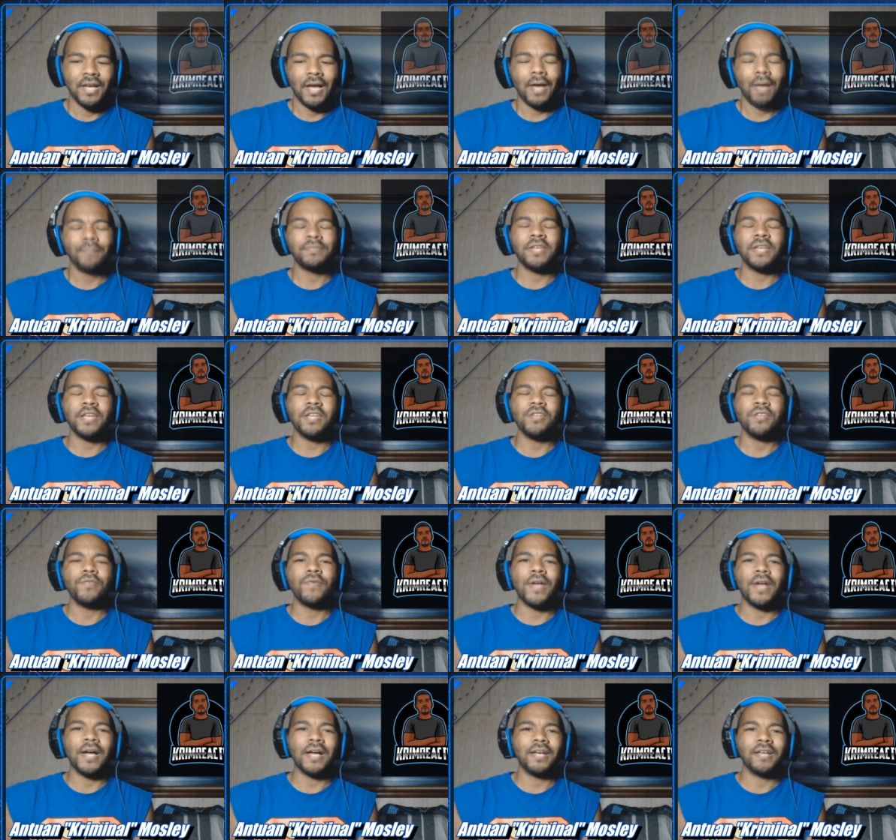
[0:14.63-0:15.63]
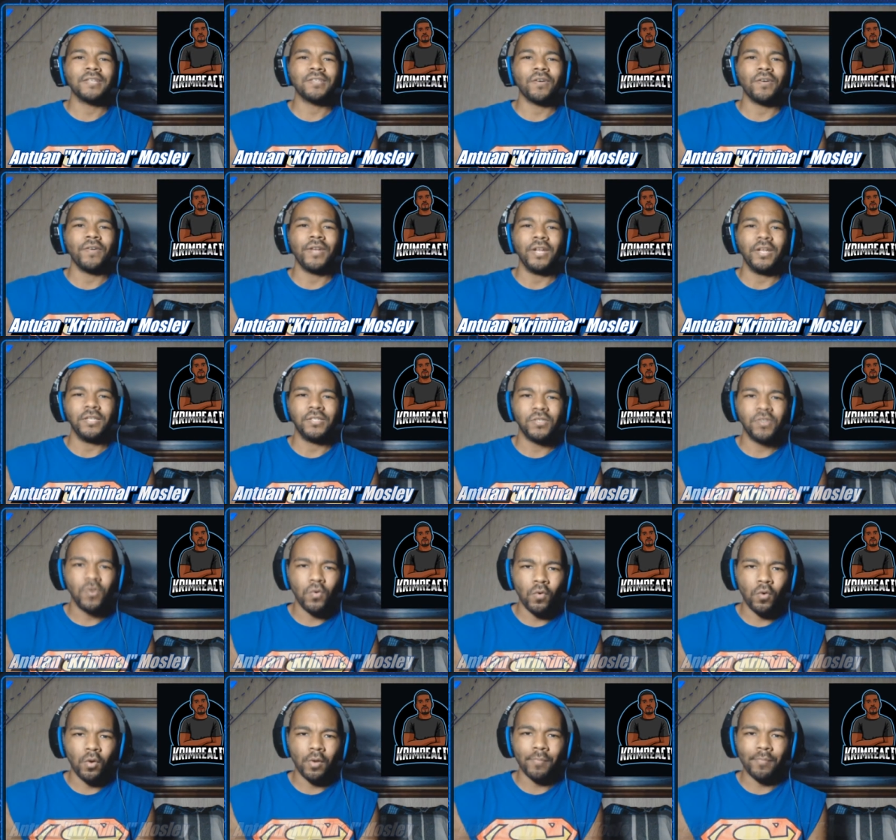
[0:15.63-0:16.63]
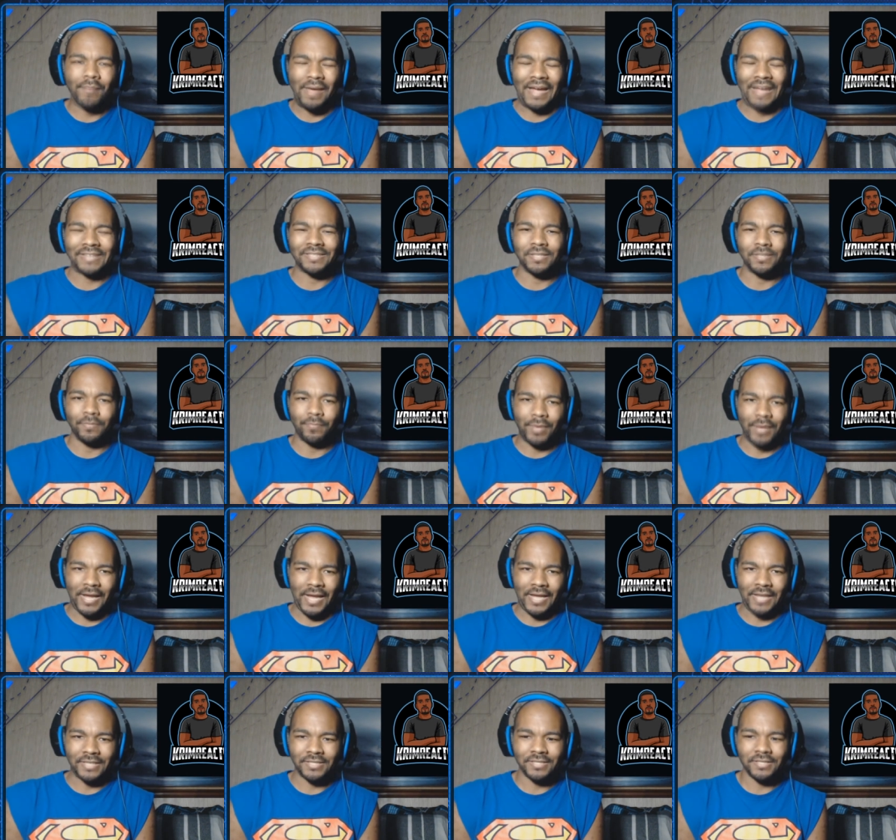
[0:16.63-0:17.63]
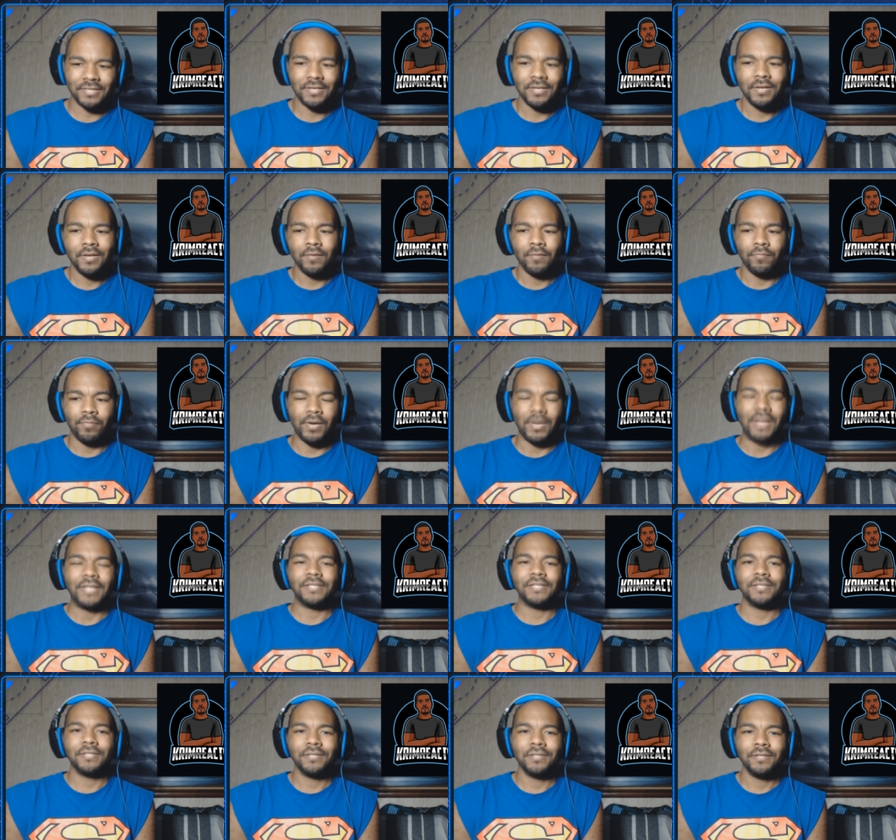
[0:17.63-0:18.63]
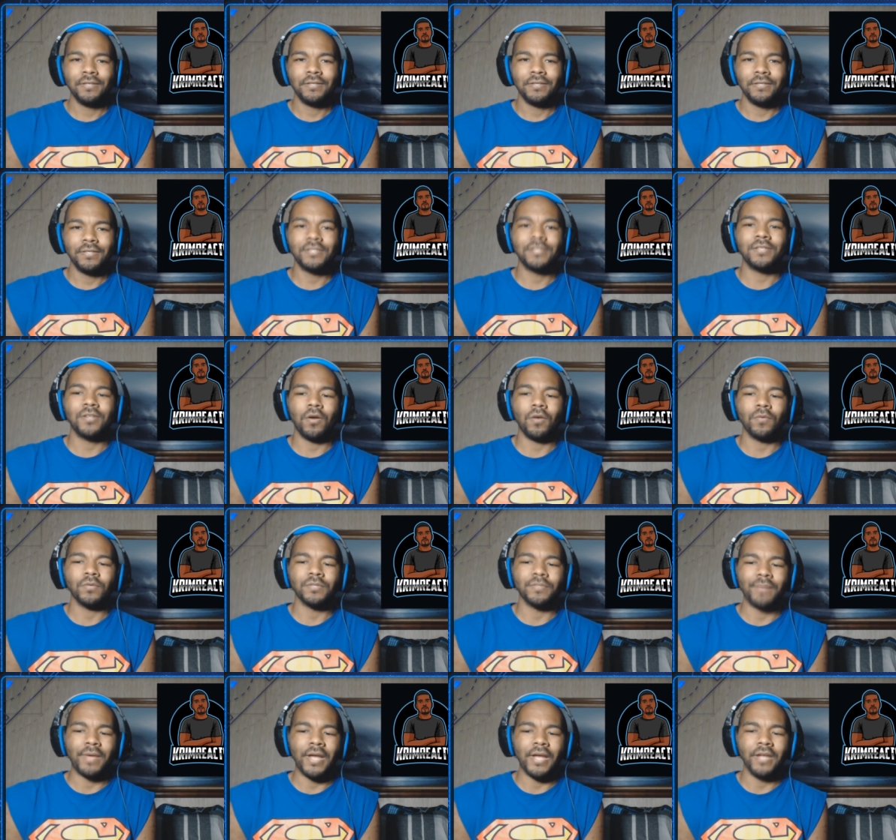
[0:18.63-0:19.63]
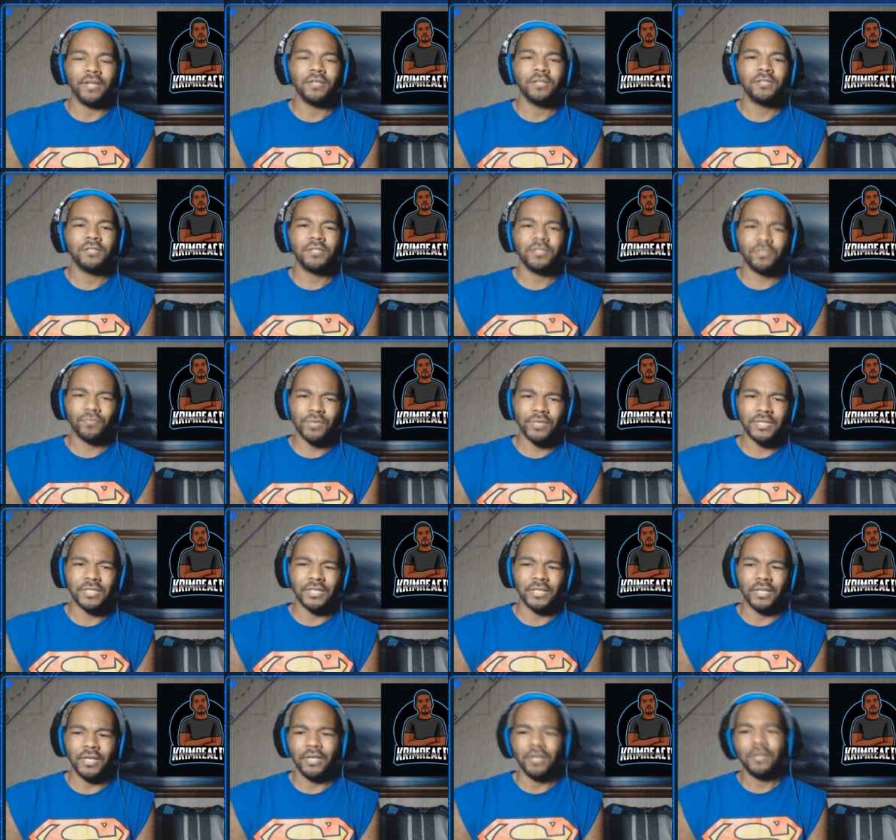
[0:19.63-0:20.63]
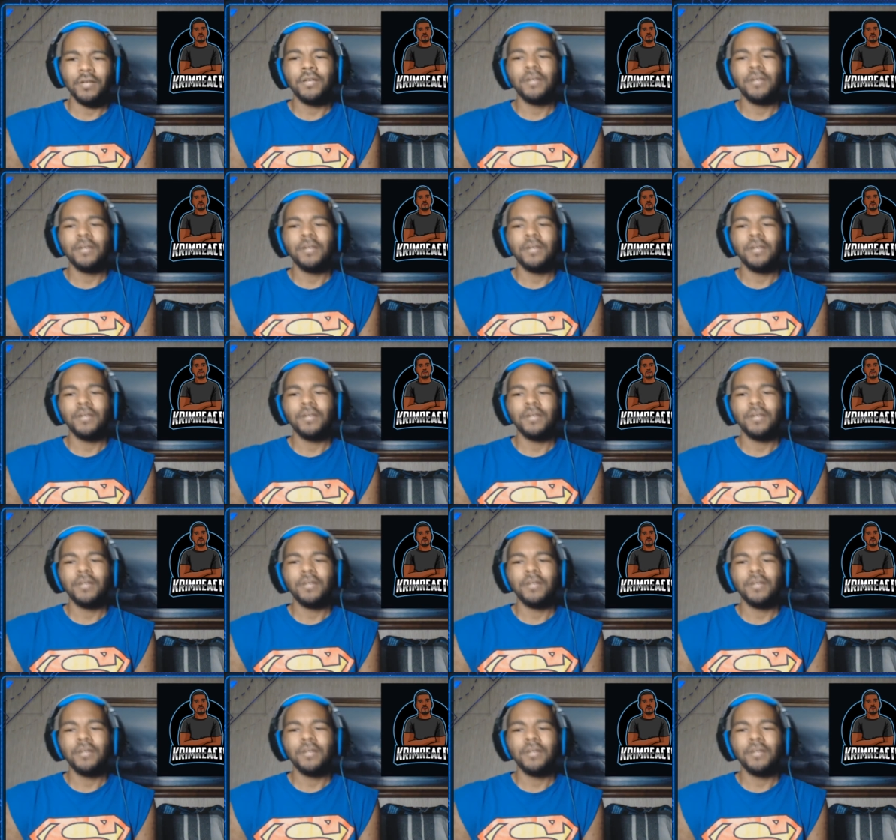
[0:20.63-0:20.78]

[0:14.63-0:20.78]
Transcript: I'm taking you guys on a tour back to the past, but this song was made just recently.